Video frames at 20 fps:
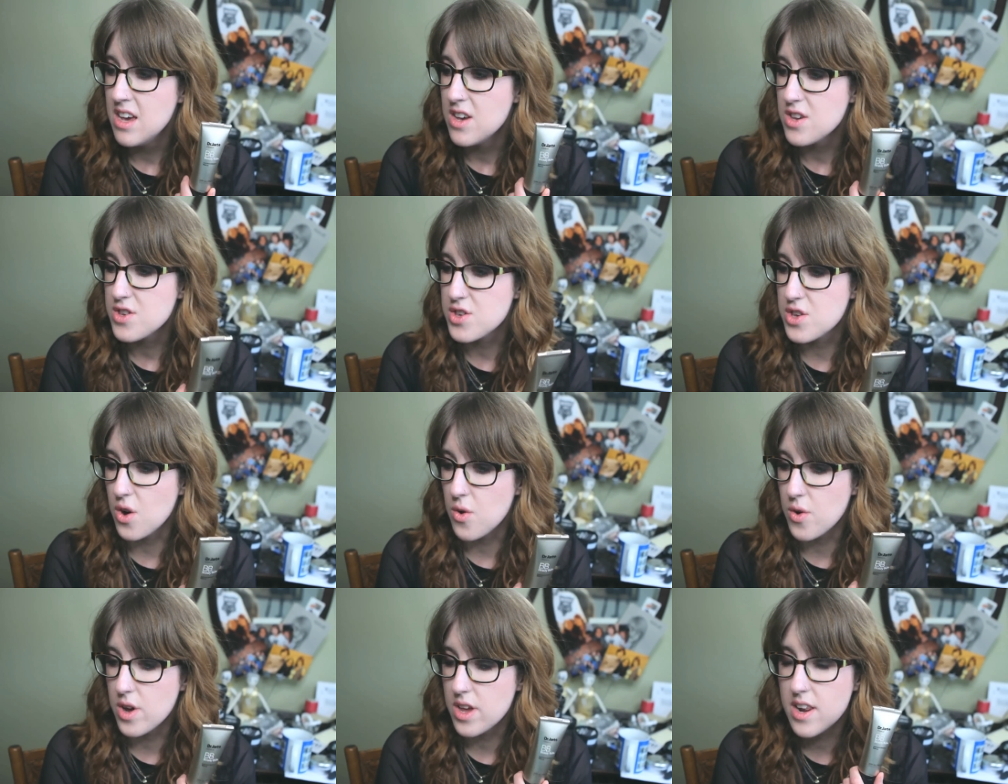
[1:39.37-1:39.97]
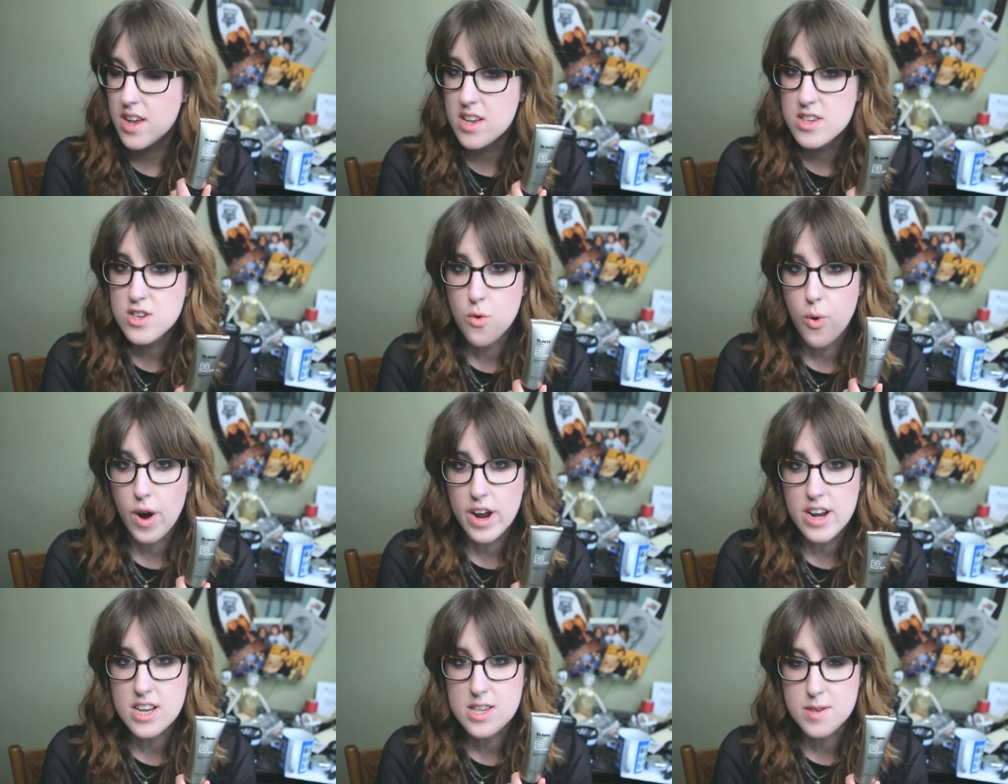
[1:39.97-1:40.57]
So it is
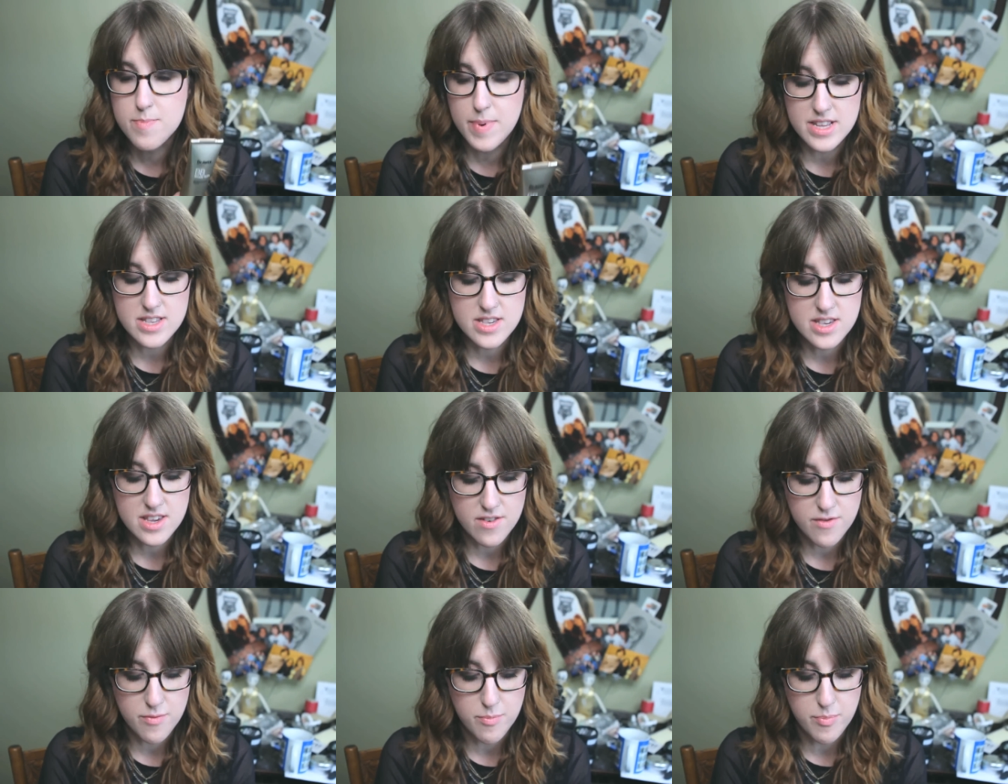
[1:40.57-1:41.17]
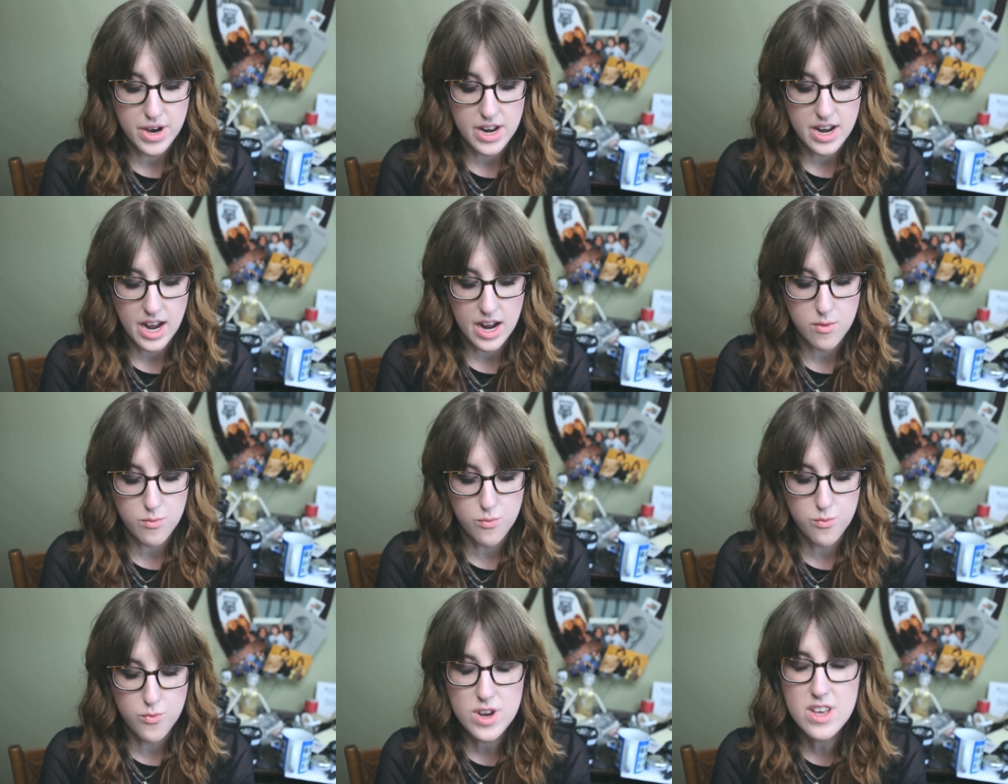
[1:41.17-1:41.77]
quite expensive, but I
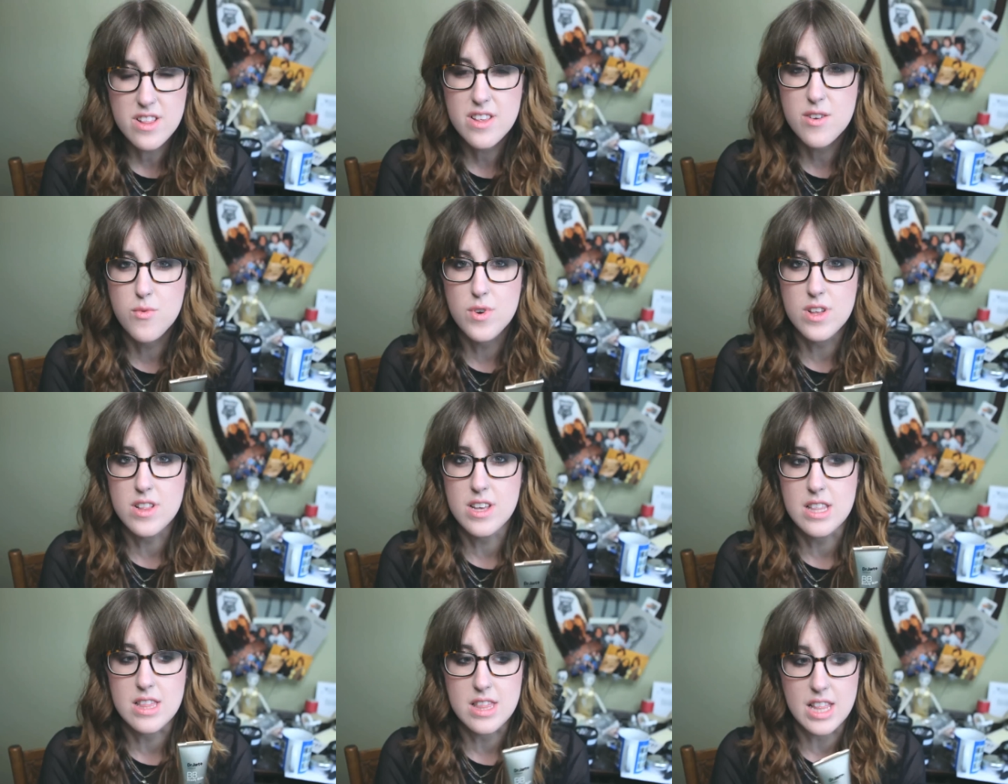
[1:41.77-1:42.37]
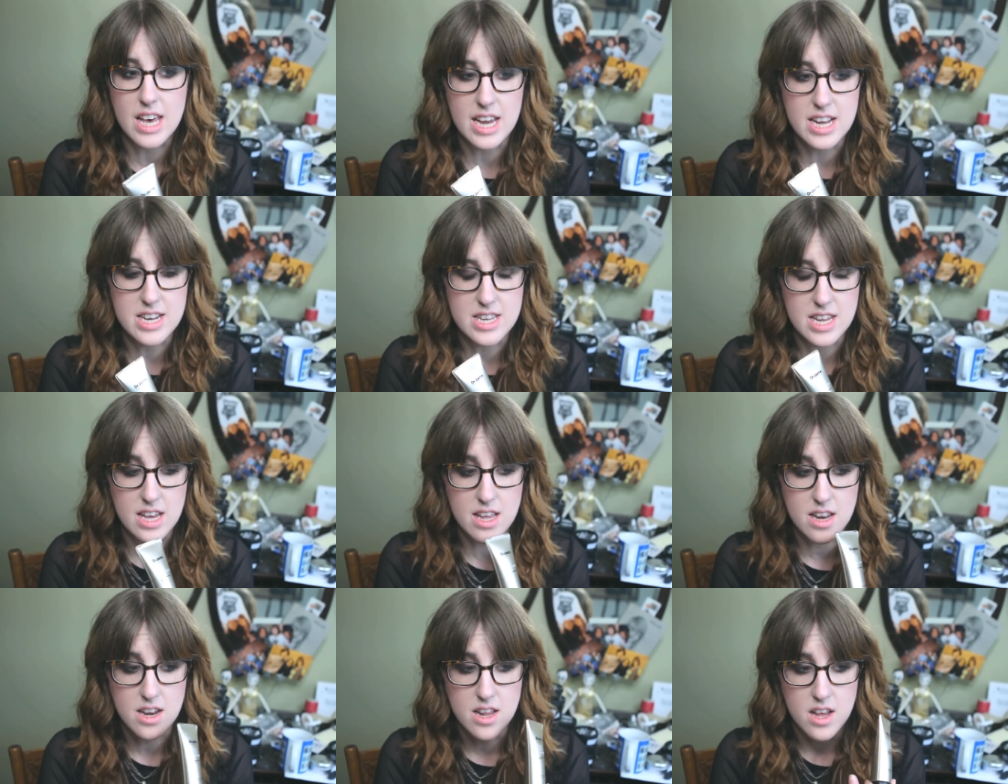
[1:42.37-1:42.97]
really, really liked
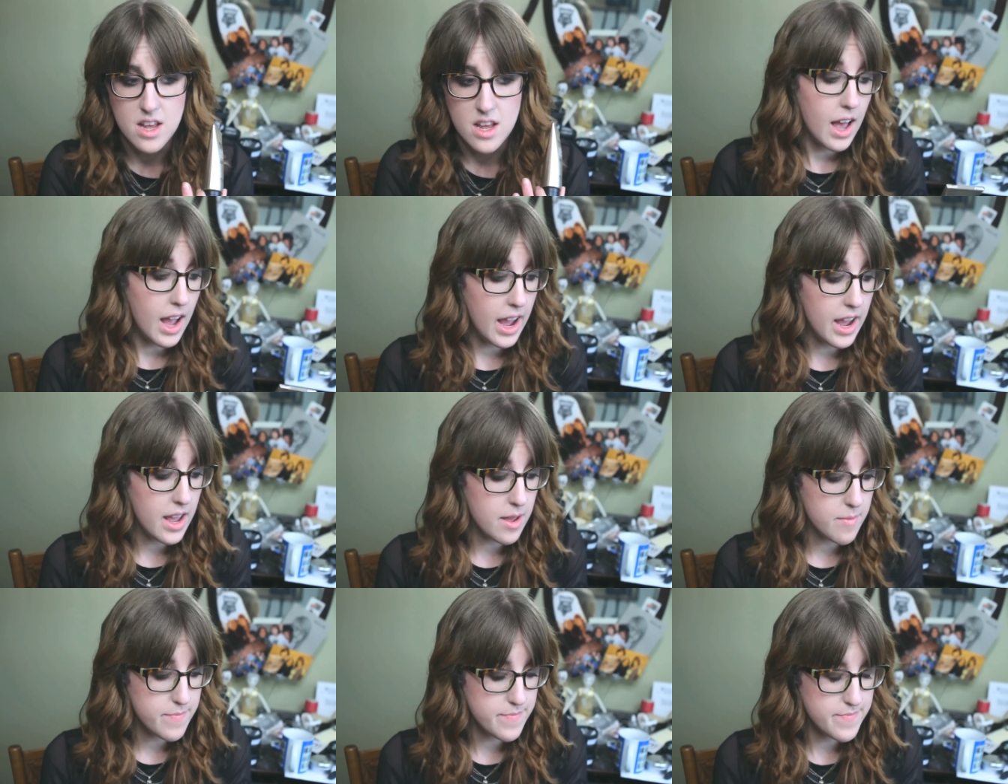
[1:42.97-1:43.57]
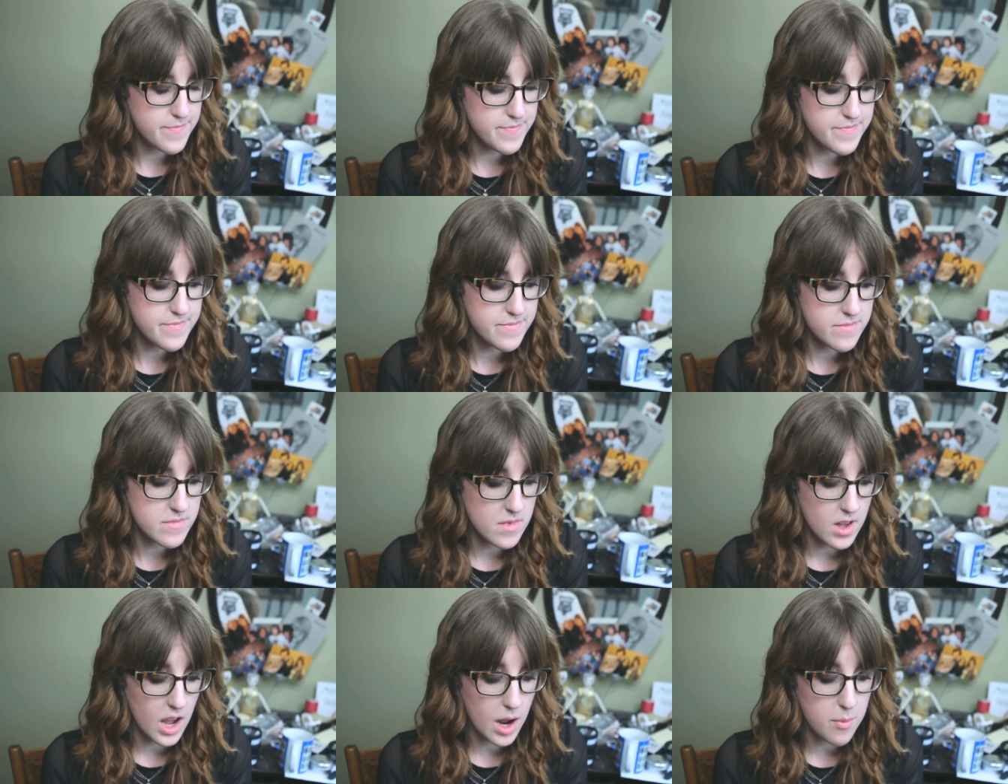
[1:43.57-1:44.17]
it. I
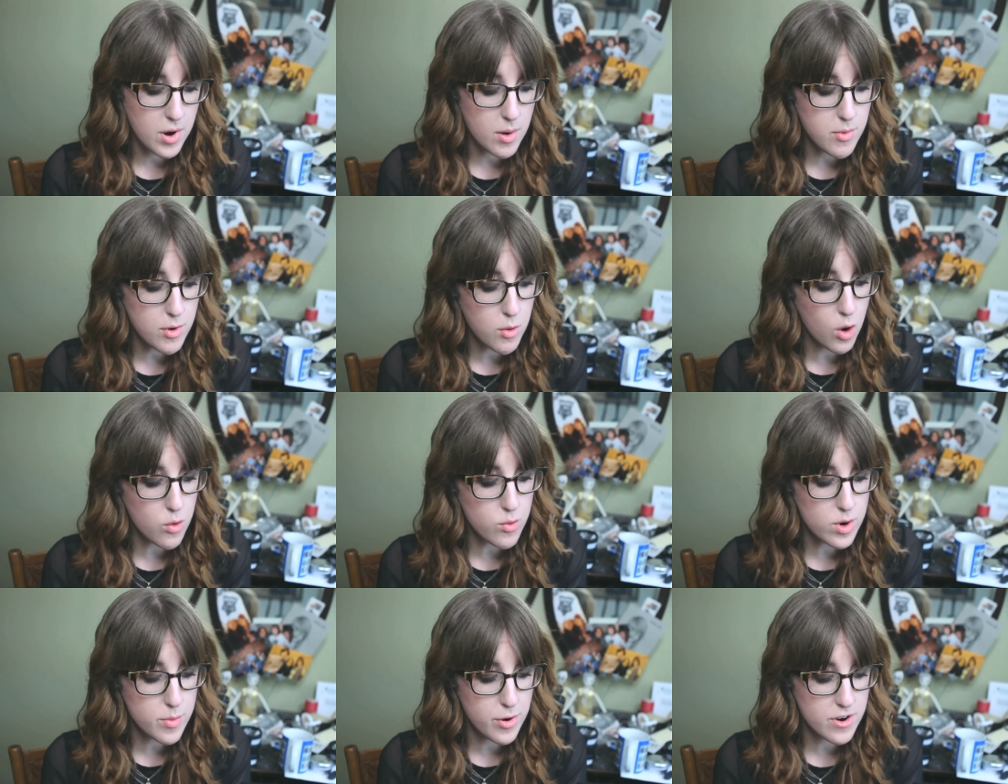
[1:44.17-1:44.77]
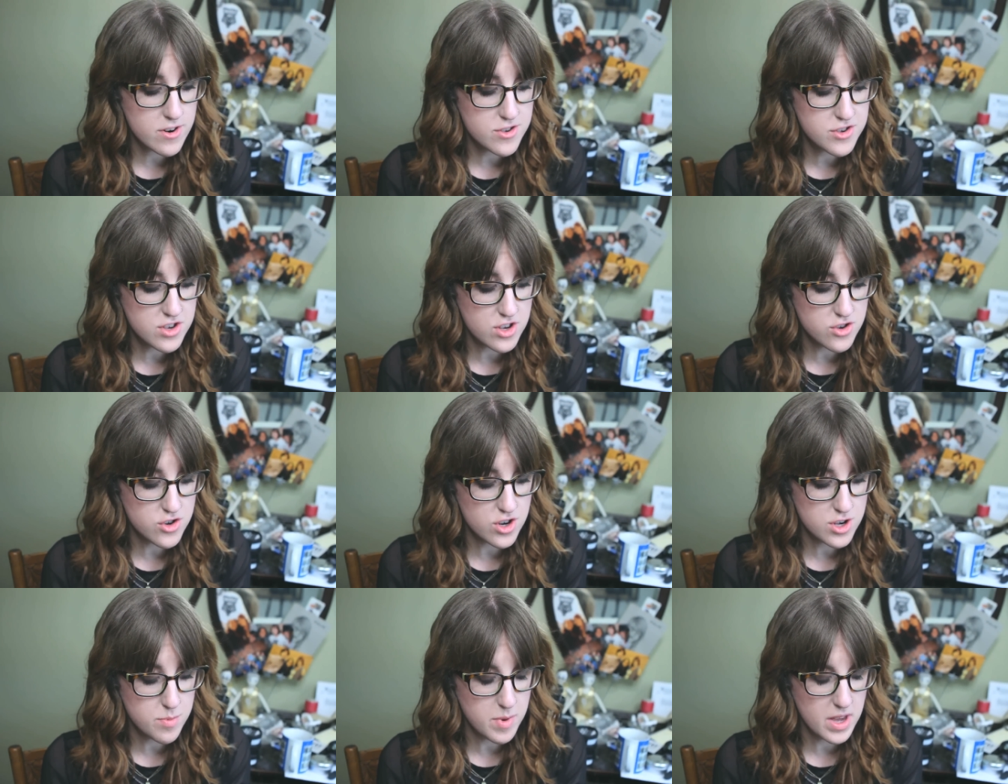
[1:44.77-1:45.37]
I probably won't repurchase it
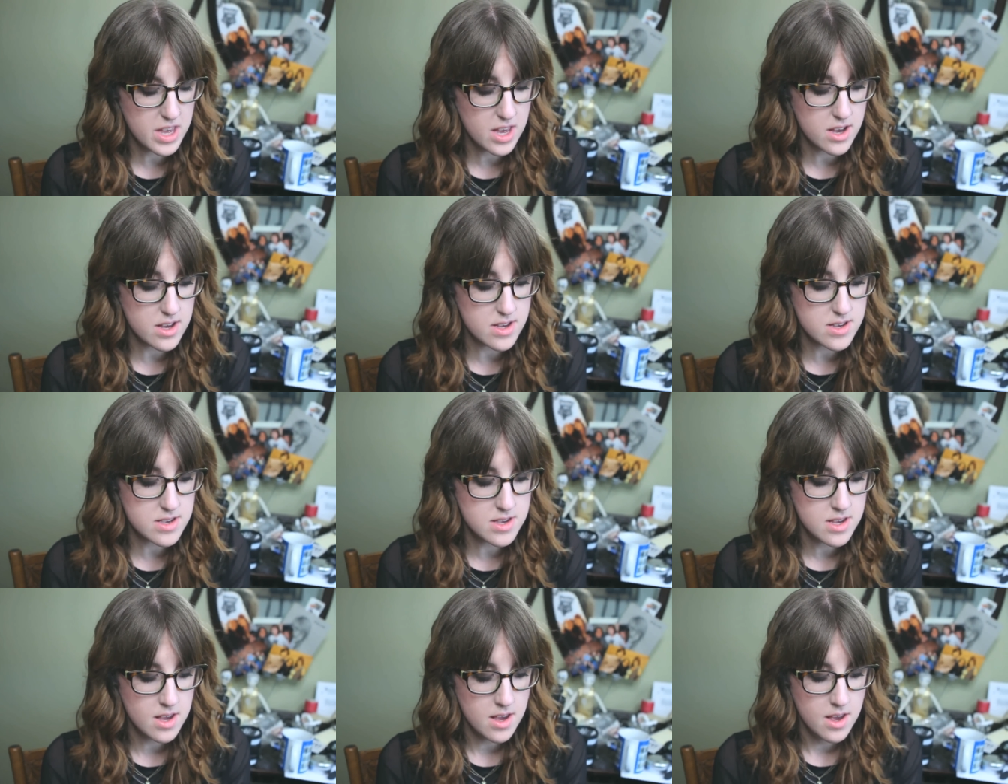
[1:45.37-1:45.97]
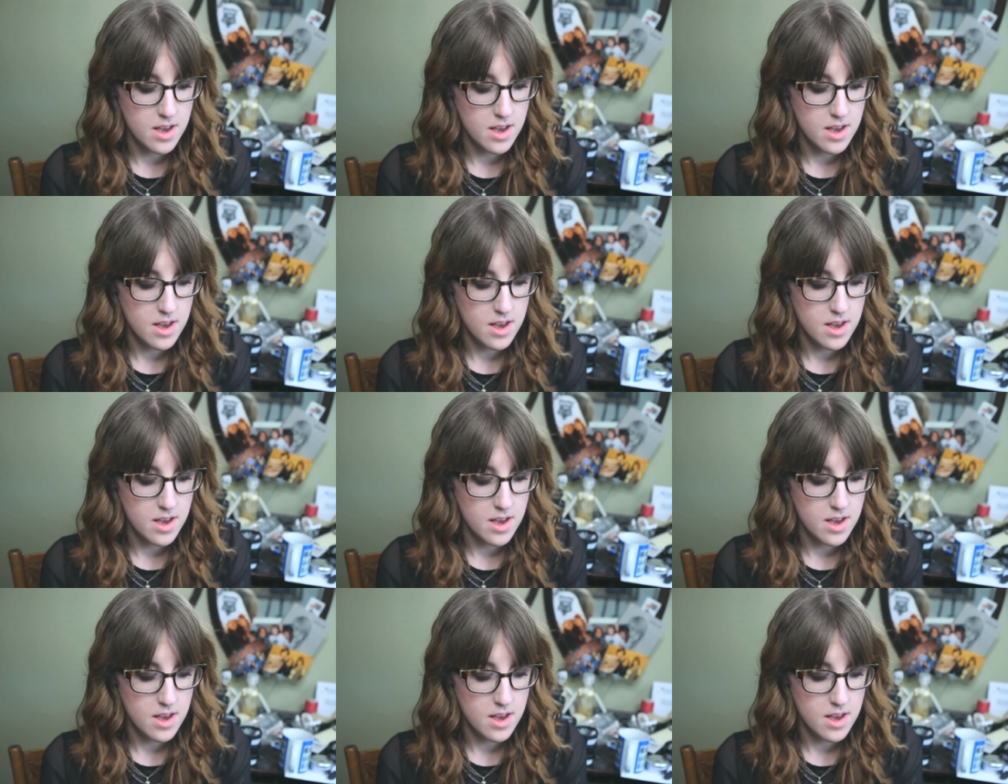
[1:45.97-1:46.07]
just because